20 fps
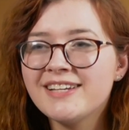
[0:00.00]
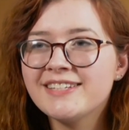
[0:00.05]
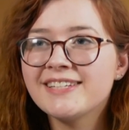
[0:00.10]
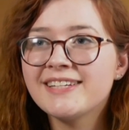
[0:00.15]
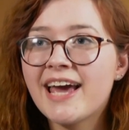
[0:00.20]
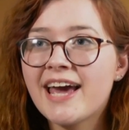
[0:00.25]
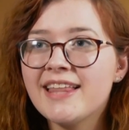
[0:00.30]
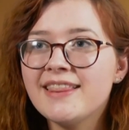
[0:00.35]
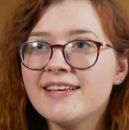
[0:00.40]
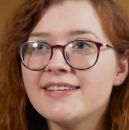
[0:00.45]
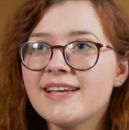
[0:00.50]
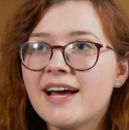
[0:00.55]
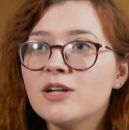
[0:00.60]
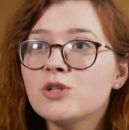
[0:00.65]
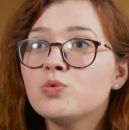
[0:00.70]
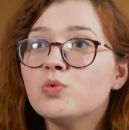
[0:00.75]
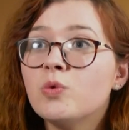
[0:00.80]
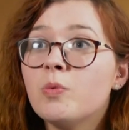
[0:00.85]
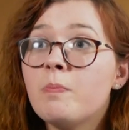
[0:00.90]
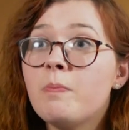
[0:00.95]
is getting this
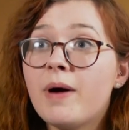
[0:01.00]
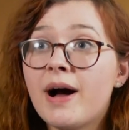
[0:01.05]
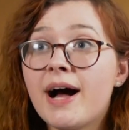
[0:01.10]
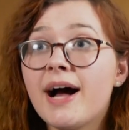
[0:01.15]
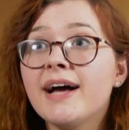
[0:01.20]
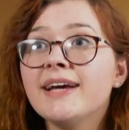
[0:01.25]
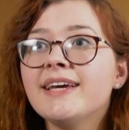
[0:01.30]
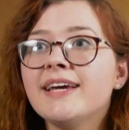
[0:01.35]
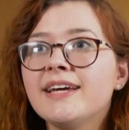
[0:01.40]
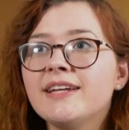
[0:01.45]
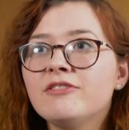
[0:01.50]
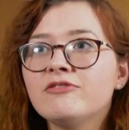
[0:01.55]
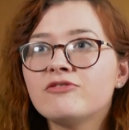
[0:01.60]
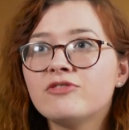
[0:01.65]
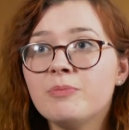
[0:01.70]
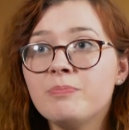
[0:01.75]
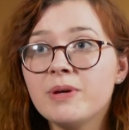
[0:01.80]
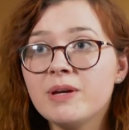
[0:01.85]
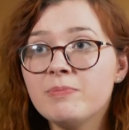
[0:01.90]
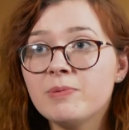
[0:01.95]
actual buy-in
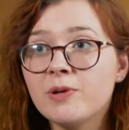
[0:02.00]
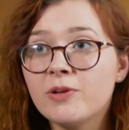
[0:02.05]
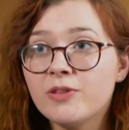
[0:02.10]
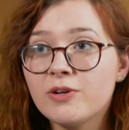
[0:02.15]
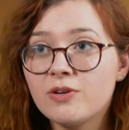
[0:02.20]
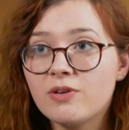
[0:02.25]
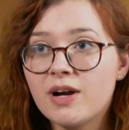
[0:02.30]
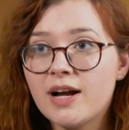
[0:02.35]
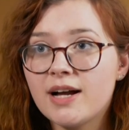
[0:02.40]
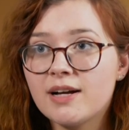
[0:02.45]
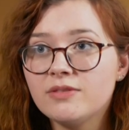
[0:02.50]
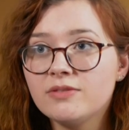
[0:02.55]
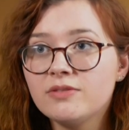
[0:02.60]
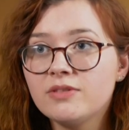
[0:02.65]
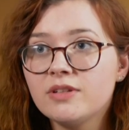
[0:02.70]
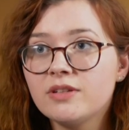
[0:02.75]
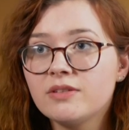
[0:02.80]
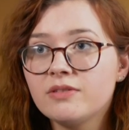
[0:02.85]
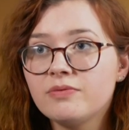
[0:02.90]
from people on the ground.